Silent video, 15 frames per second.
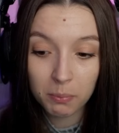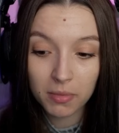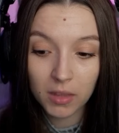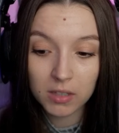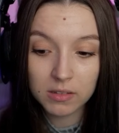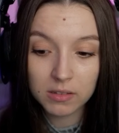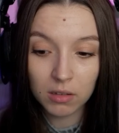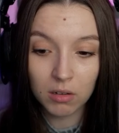
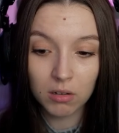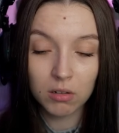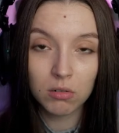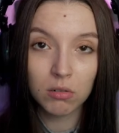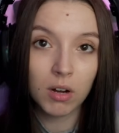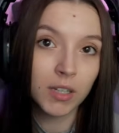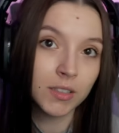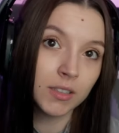so
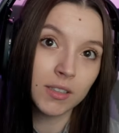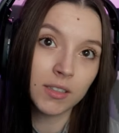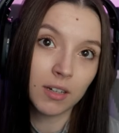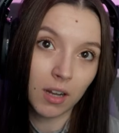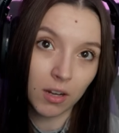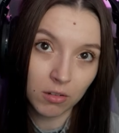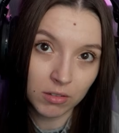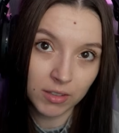I didn't
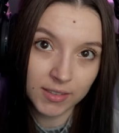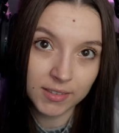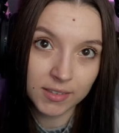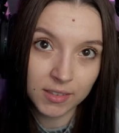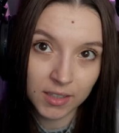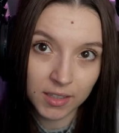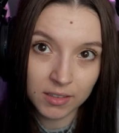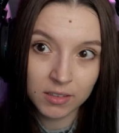recognize the
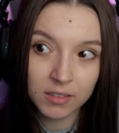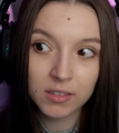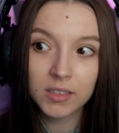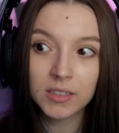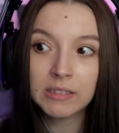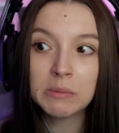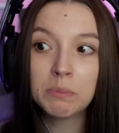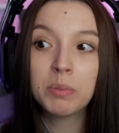
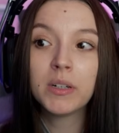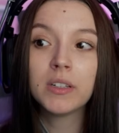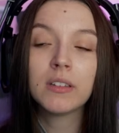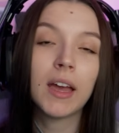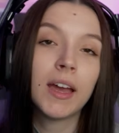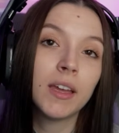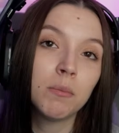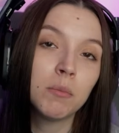characters, but
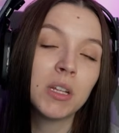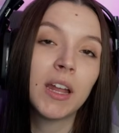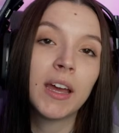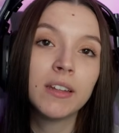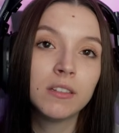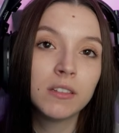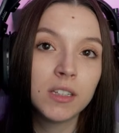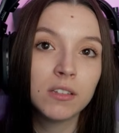I mean, I
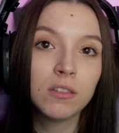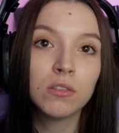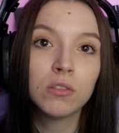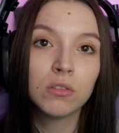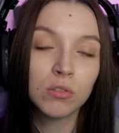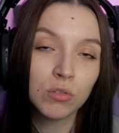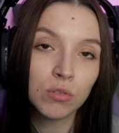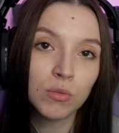didn't
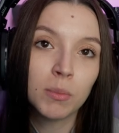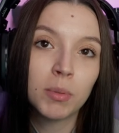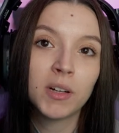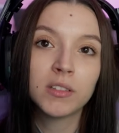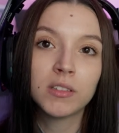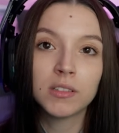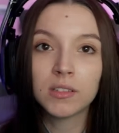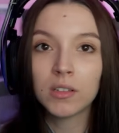knew
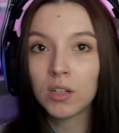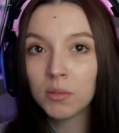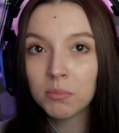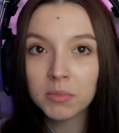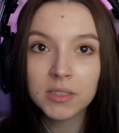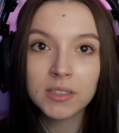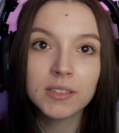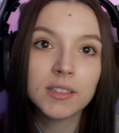about the
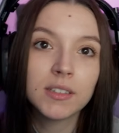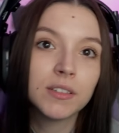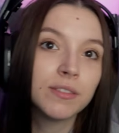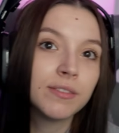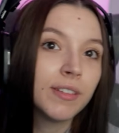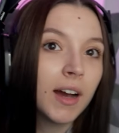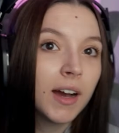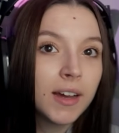zombies and the
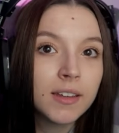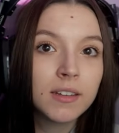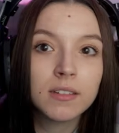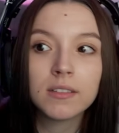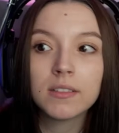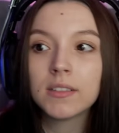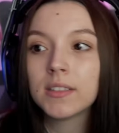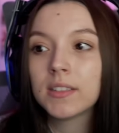
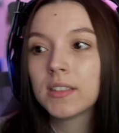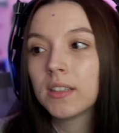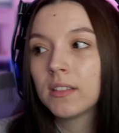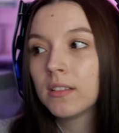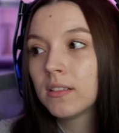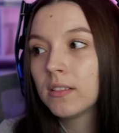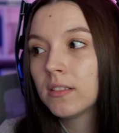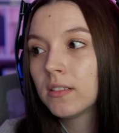virus and
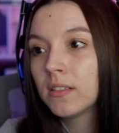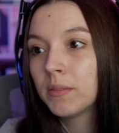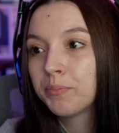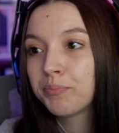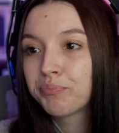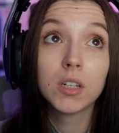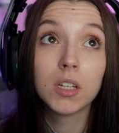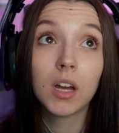the
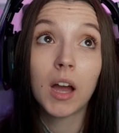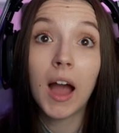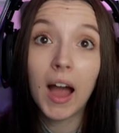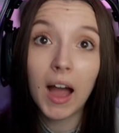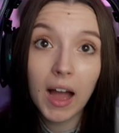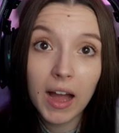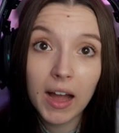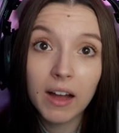
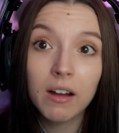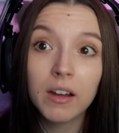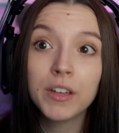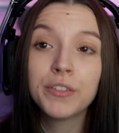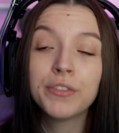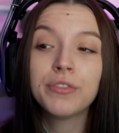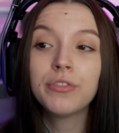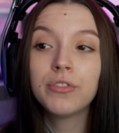
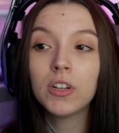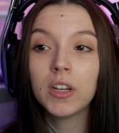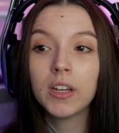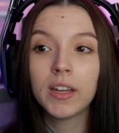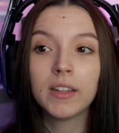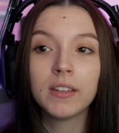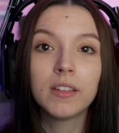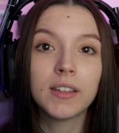hive
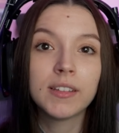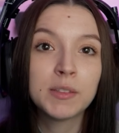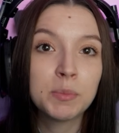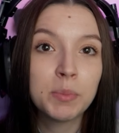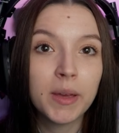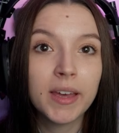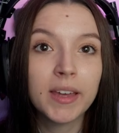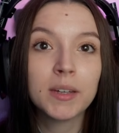and the
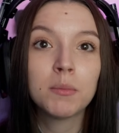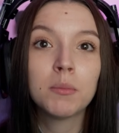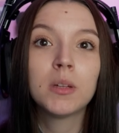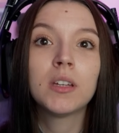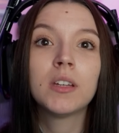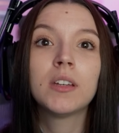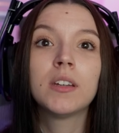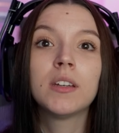
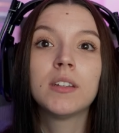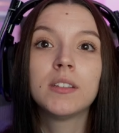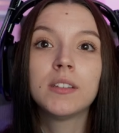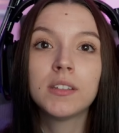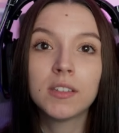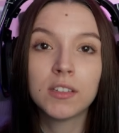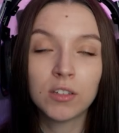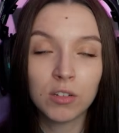
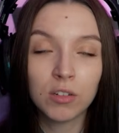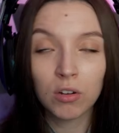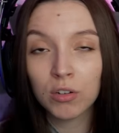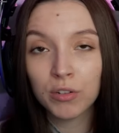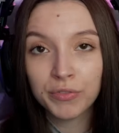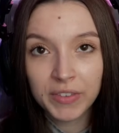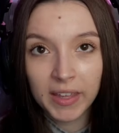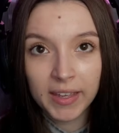experiments and
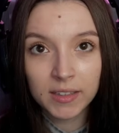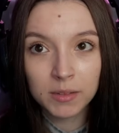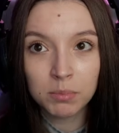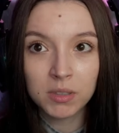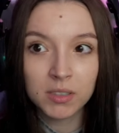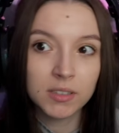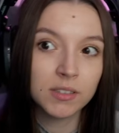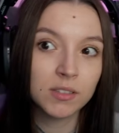of that,
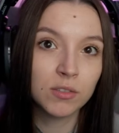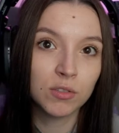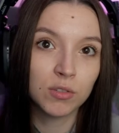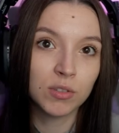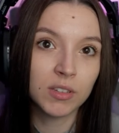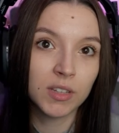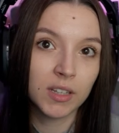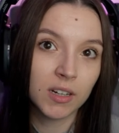because you know
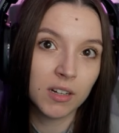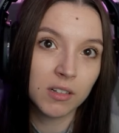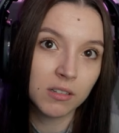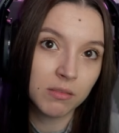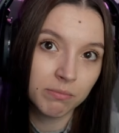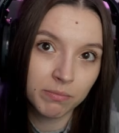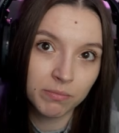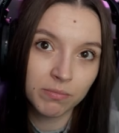there are
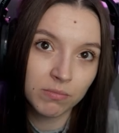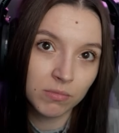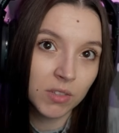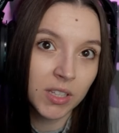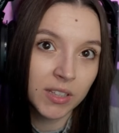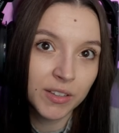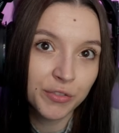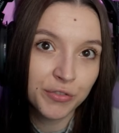
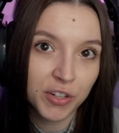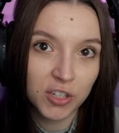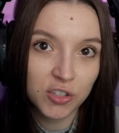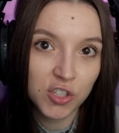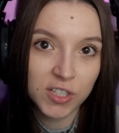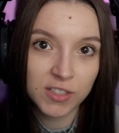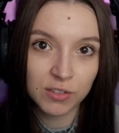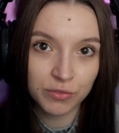in the
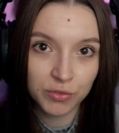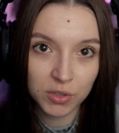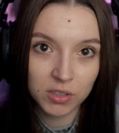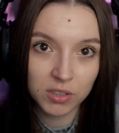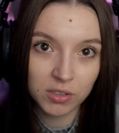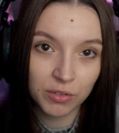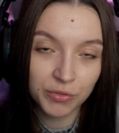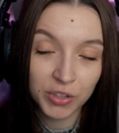franchise of the
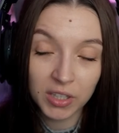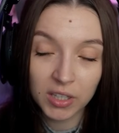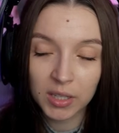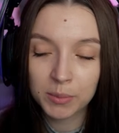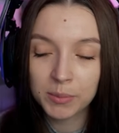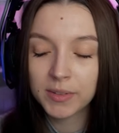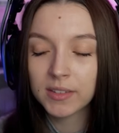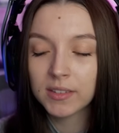of the
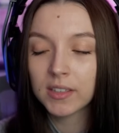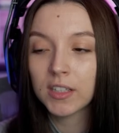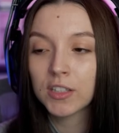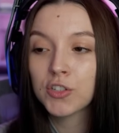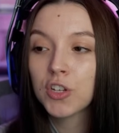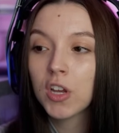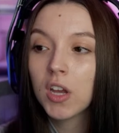games and such.